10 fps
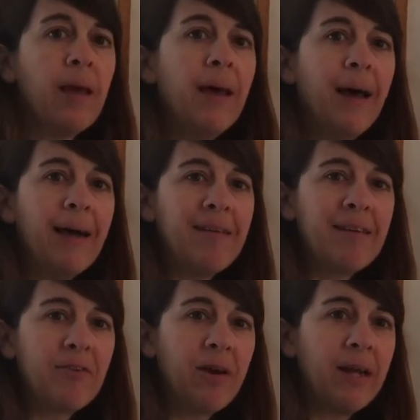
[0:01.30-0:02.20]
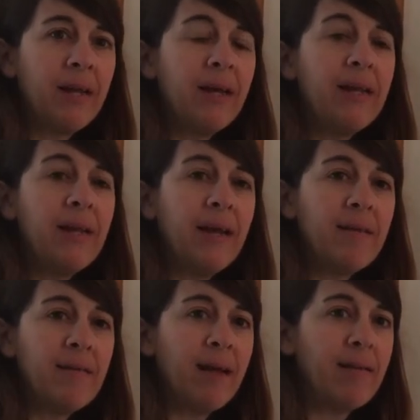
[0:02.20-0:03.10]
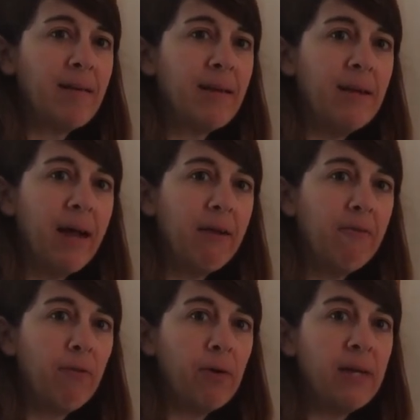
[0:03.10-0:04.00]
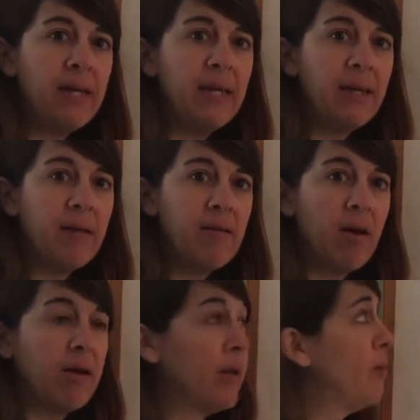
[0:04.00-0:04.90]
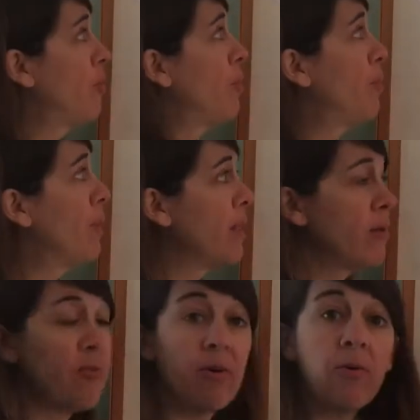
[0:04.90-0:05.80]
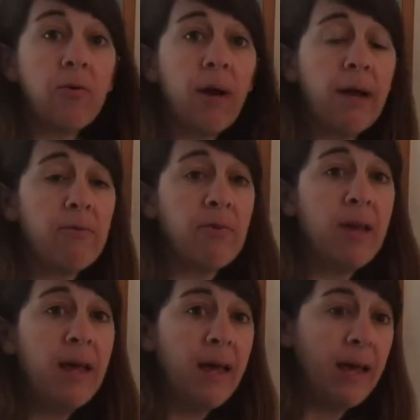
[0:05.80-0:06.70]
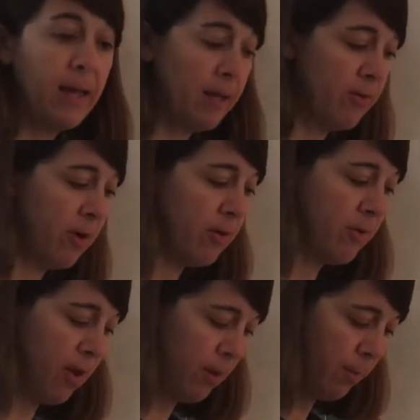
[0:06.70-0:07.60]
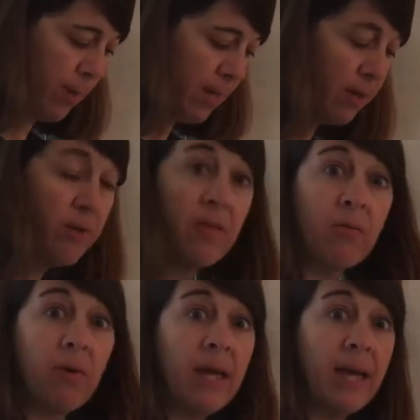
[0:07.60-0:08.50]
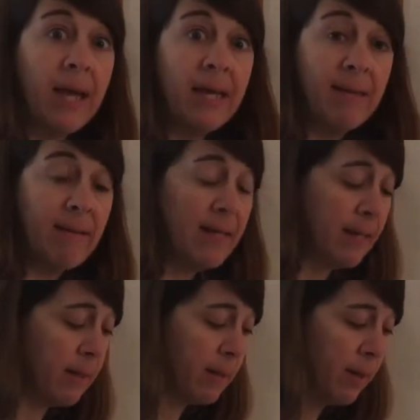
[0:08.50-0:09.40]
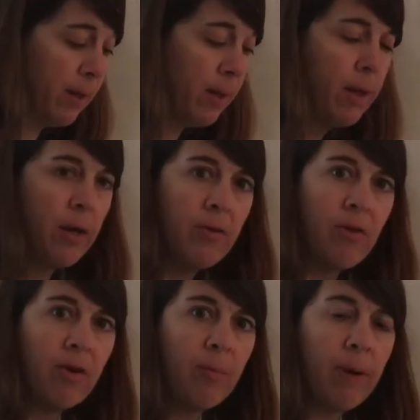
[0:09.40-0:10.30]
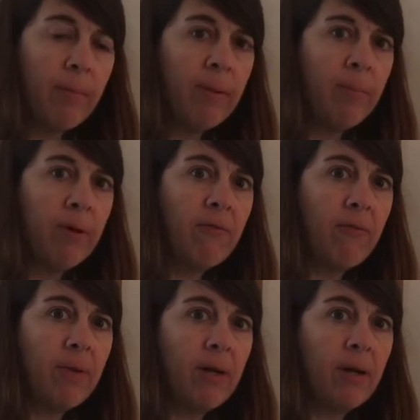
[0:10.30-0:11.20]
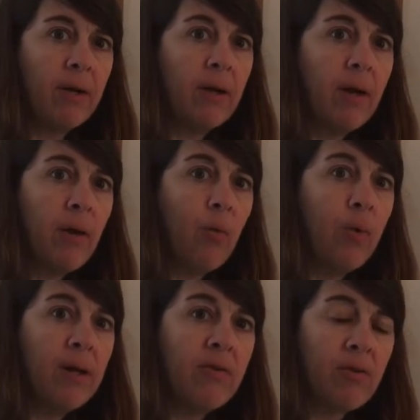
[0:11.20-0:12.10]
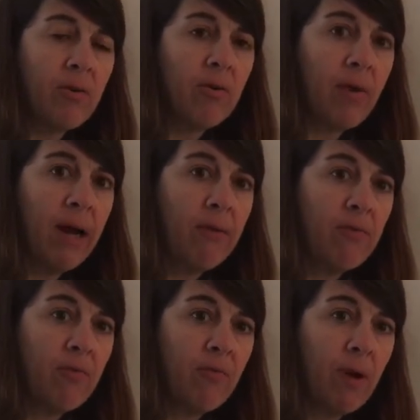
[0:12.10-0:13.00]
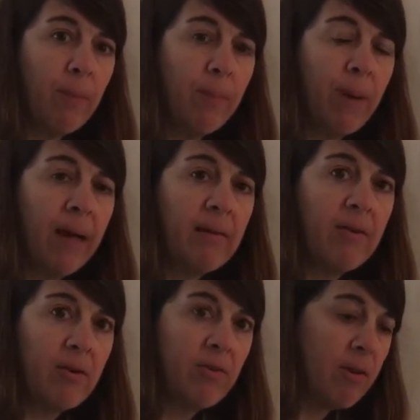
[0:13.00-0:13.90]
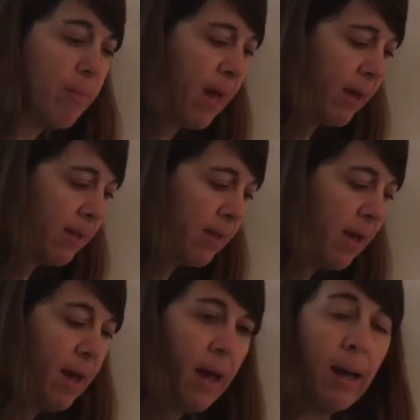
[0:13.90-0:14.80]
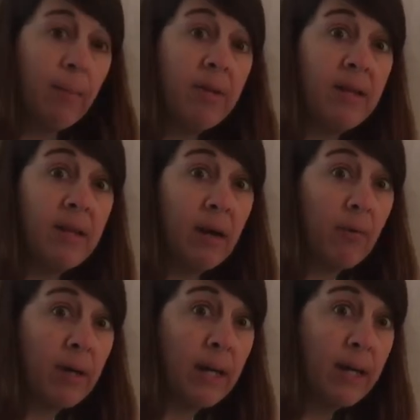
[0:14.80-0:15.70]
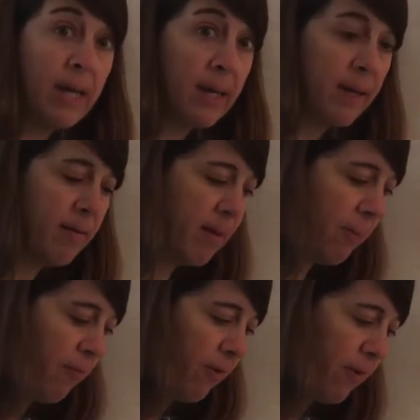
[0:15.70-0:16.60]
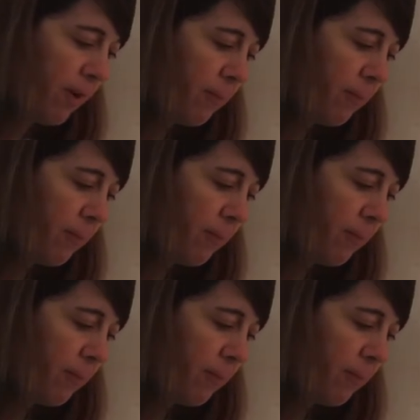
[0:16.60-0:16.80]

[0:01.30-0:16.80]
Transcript: Hi, sixth grade. Today's lesson 914 is on interpreting circle graphs, and it starts on page 318. So you're probably pretty familiar with circle graphs from past years in math, but today we're going to take it a step further.